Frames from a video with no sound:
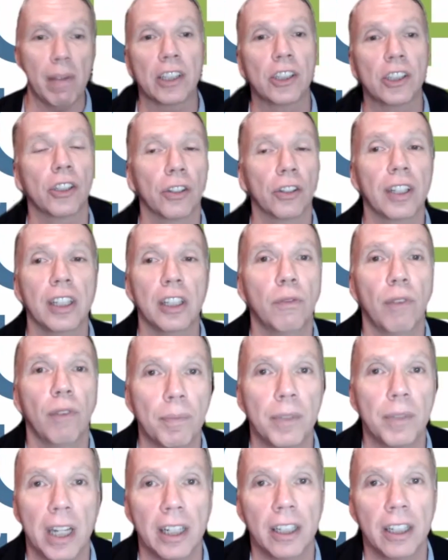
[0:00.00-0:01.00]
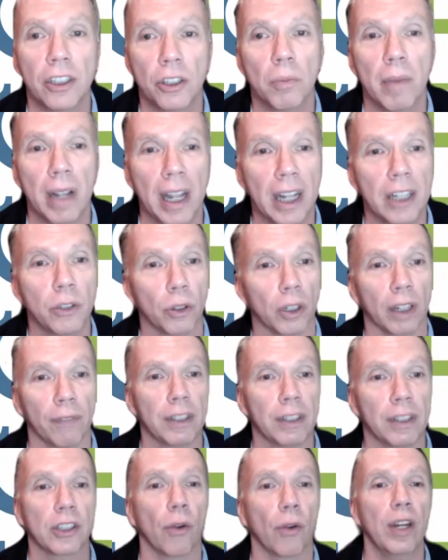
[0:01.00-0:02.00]
sure that you've updated your manual if it's
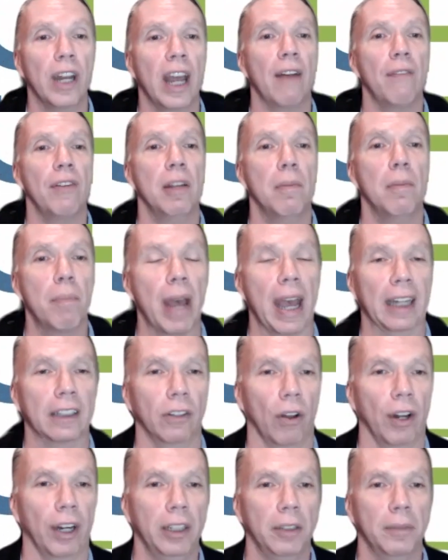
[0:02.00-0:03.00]
going to have an impact on it.